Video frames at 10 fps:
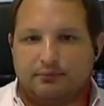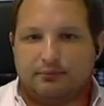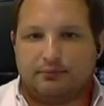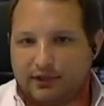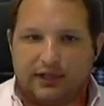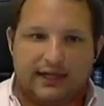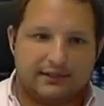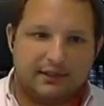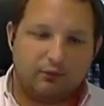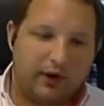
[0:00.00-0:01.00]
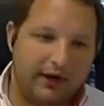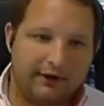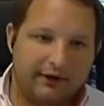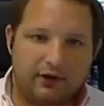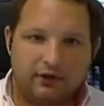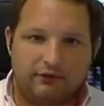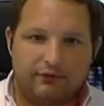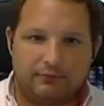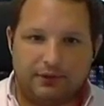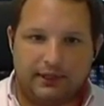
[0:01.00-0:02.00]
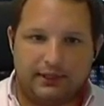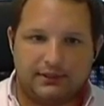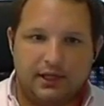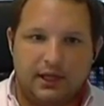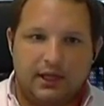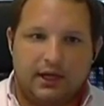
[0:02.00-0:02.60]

put it in the closet, wire it all over the place.